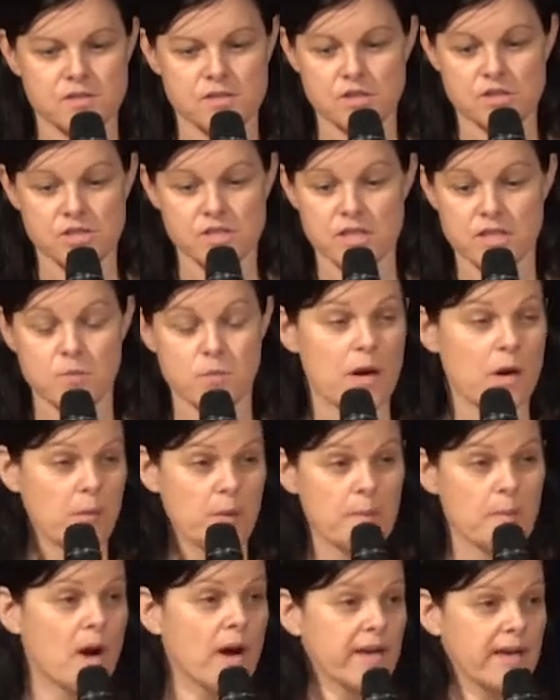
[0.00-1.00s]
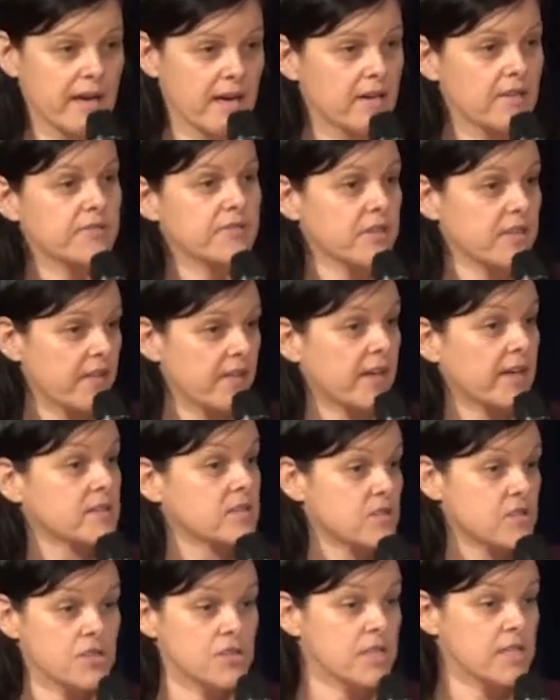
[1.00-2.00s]
surgeon, and we might count it for another
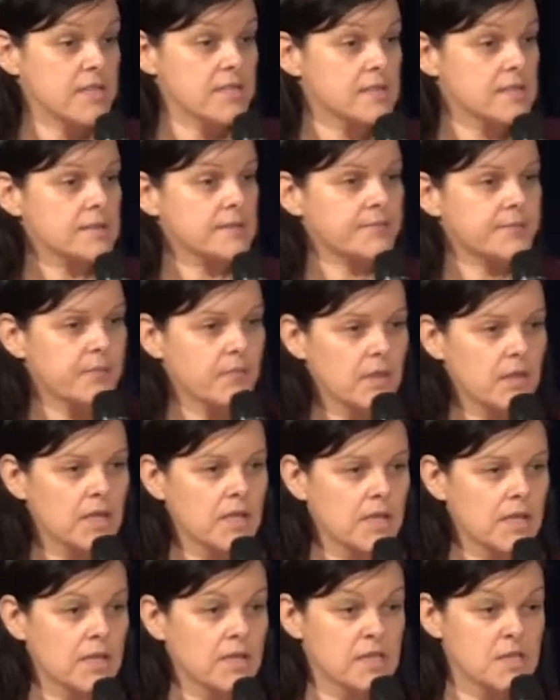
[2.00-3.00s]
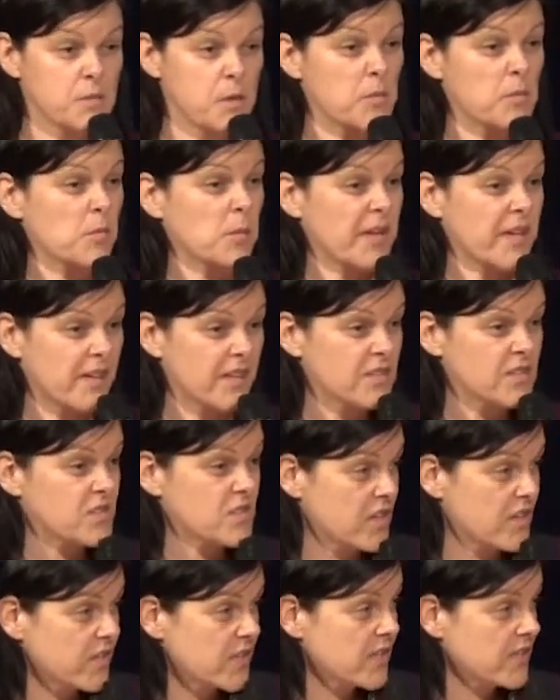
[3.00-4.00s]
2 years. It's probably a
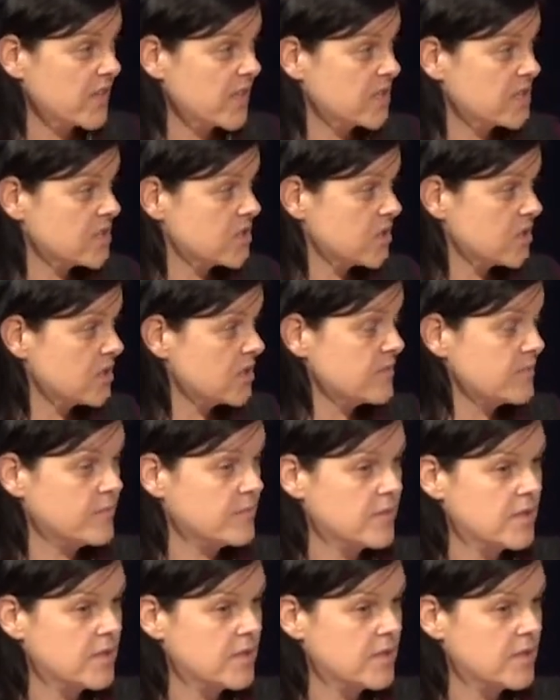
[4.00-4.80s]
conservative thing to do,